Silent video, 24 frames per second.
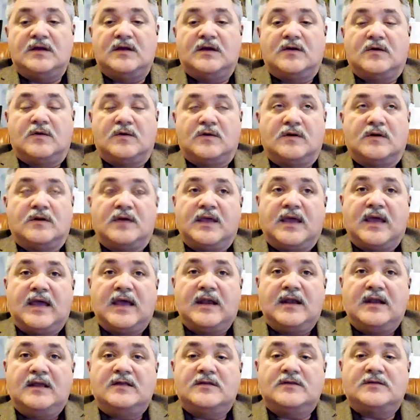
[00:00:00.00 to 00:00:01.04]
or
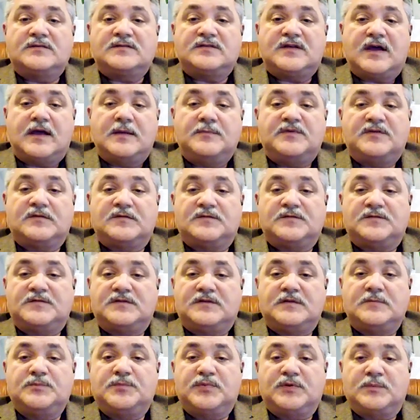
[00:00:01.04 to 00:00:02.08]
any of those types of
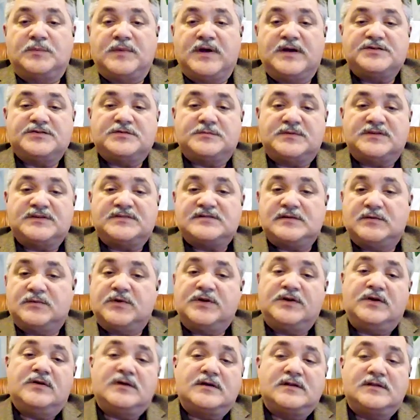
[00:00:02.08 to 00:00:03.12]
simple measurements that
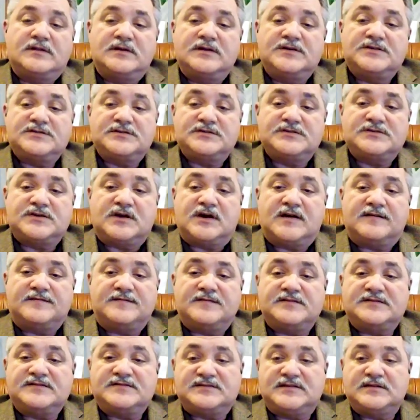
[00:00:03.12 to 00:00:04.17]
when you're in a clinician's
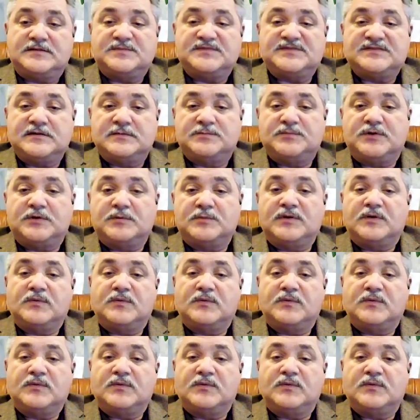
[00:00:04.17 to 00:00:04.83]
office seems simple,